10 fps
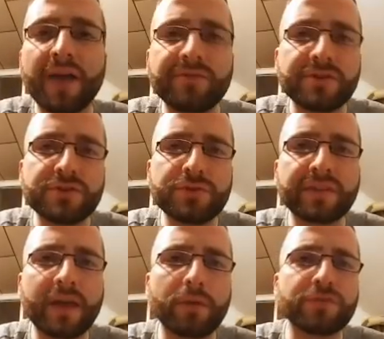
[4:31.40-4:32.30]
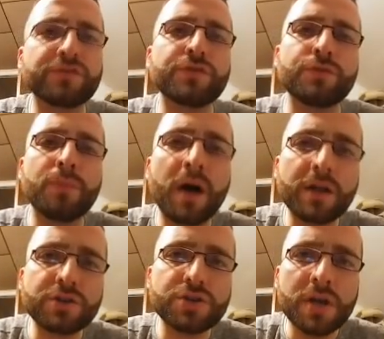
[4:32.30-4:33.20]
Did you think that was too
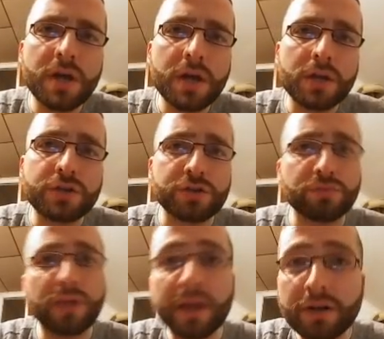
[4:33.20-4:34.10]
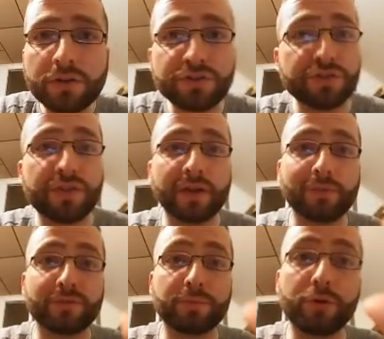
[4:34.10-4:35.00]
much? Too little? Did you think it
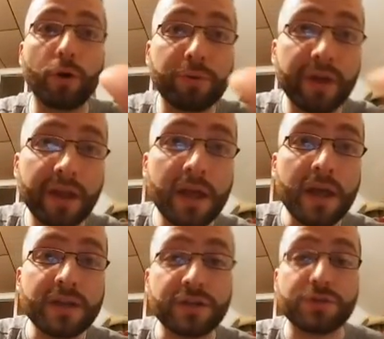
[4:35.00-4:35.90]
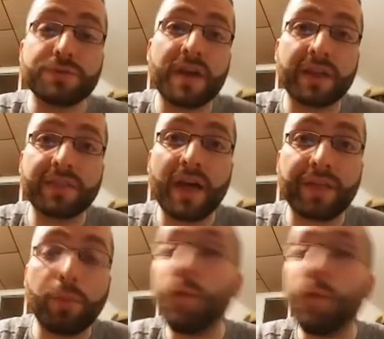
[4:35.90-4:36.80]
was appropriate? Did you think that
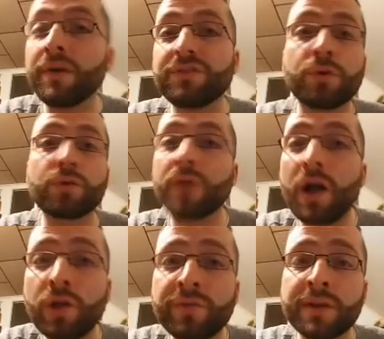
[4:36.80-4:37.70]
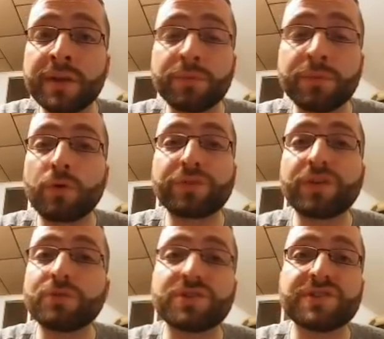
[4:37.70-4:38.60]
the points were irrelevant? It was more
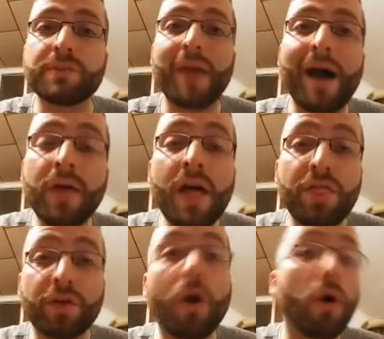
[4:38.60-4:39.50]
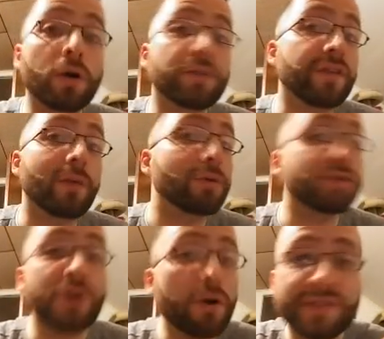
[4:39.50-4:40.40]
so just about the cards that were
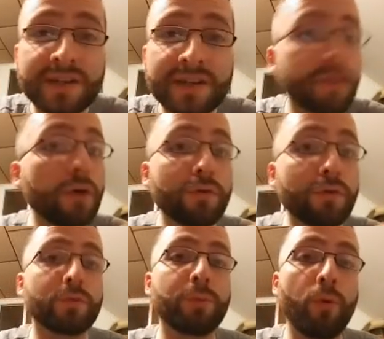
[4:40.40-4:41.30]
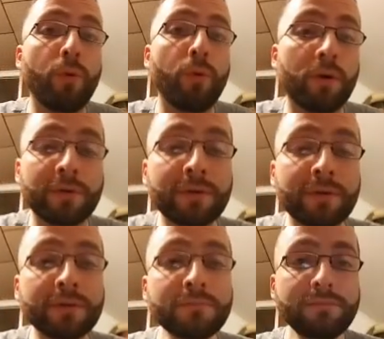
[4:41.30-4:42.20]
chosen, and those were poor?
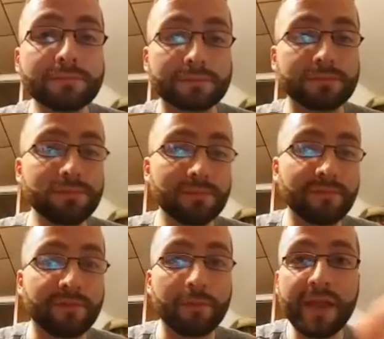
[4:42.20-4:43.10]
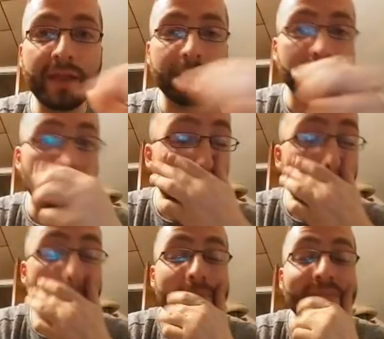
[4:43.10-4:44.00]
For me,
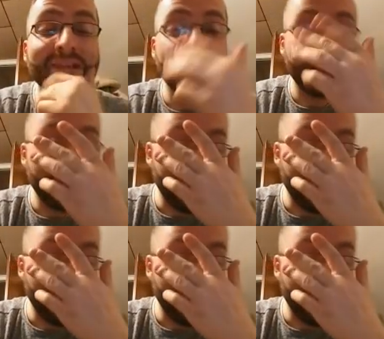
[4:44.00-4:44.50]
I